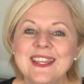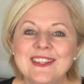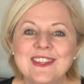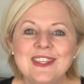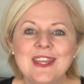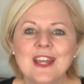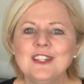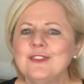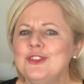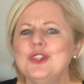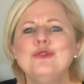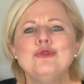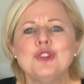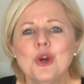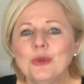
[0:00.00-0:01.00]
In the end,
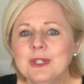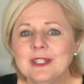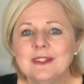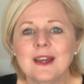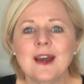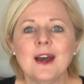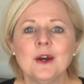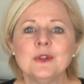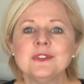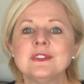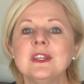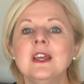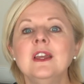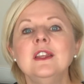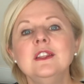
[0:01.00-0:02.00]
if you don't get the
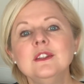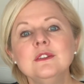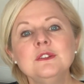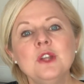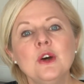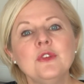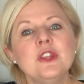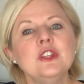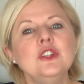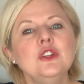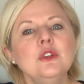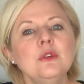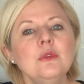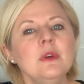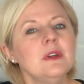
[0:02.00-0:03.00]
house, you'll know that
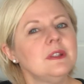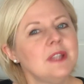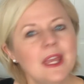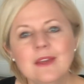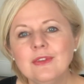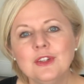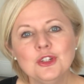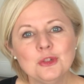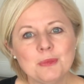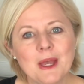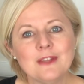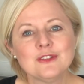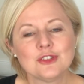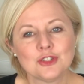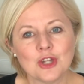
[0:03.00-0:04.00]
you gave it your
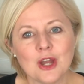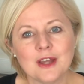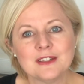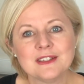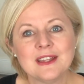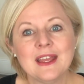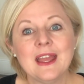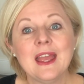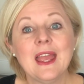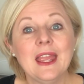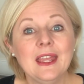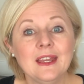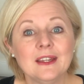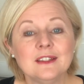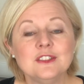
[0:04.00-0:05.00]
best shot,
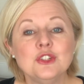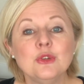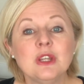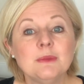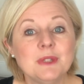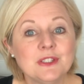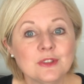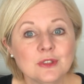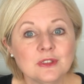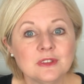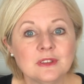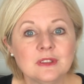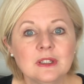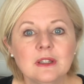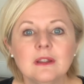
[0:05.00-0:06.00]
and you can be
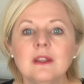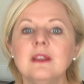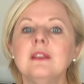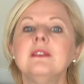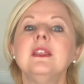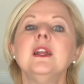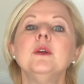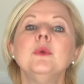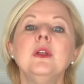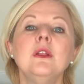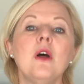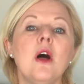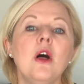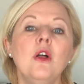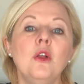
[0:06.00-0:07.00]
certain there
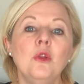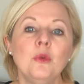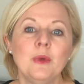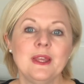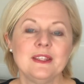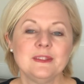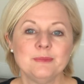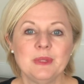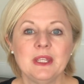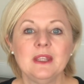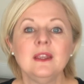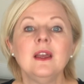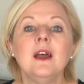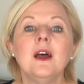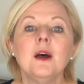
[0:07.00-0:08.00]
will always
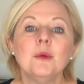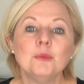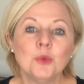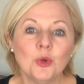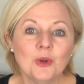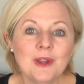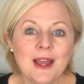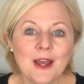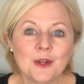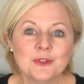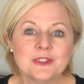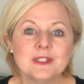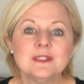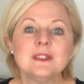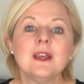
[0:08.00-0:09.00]
be more
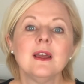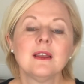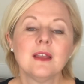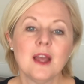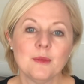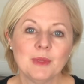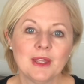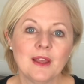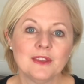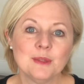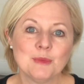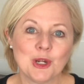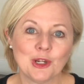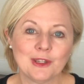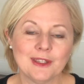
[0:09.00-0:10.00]
houses coming
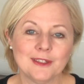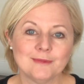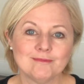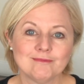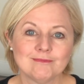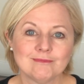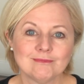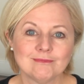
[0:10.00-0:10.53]
on the market.